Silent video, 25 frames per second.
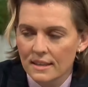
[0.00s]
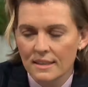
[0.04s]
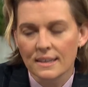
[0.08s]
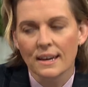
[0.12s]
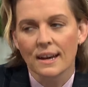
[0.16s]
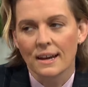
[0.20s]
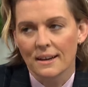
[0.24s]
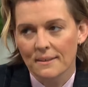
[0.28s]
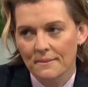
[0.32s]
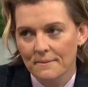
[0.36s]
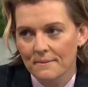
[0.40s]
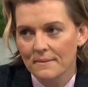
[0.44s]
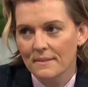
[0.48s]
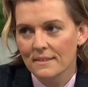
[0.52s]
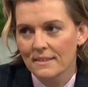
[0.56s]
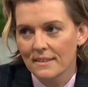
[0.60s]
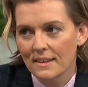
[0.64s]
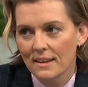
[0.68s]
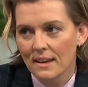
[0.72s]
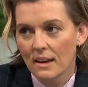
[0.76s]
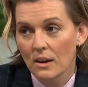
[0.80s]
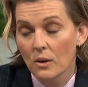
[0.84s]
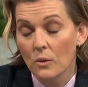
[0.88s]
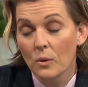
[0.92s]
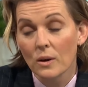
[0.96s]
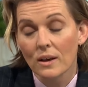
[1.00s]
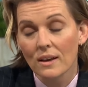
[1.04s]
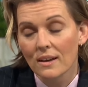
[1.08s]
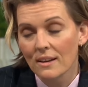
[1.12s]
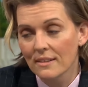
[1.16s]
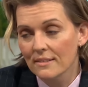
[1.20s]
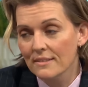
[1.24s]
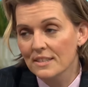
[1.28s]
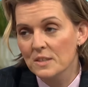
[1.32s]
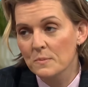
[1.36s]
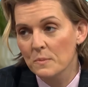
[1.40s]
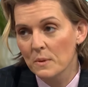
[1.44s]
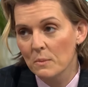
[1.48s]
Yeah, well,
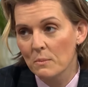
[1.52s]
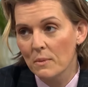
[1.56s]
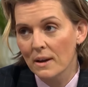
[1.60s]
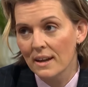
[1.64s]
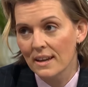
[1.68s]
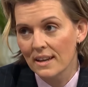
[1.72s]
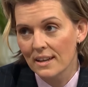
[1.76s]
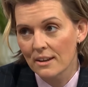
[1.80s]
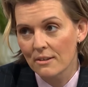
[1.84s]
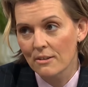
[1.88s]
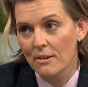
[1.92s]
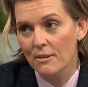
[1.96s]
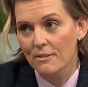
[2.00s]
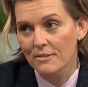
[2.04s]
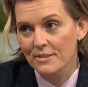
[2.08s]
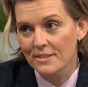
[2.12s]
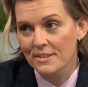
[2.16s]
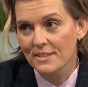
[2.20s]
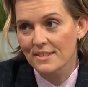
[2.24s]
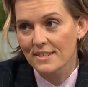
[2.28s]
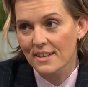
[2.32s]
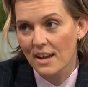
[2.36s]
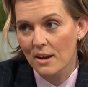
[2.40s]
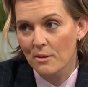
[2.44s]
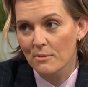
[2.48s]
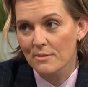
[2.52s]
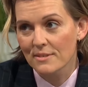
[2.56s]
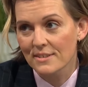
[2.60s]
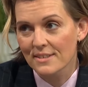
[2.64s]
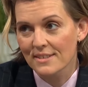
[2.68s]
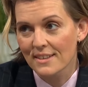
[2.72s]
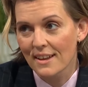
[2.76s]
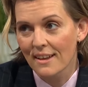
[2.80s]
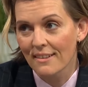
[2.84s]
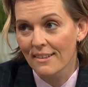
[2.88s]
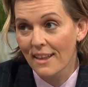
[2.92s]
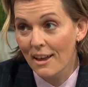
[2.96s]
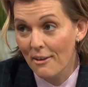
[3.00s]
Elton's been my hero since I
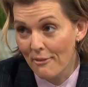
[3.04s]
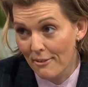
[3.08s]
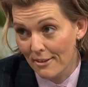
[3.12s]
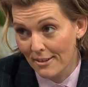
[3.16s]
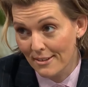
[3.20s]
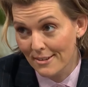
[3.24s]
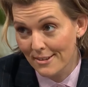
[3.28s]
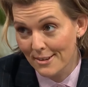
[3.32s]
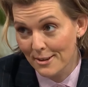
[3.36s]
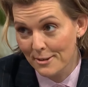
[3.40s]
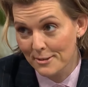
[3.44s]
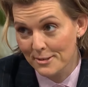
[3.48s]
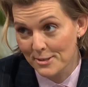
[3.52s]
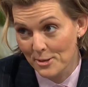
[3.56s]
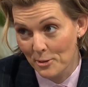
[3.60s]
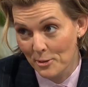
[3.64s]
was 11 years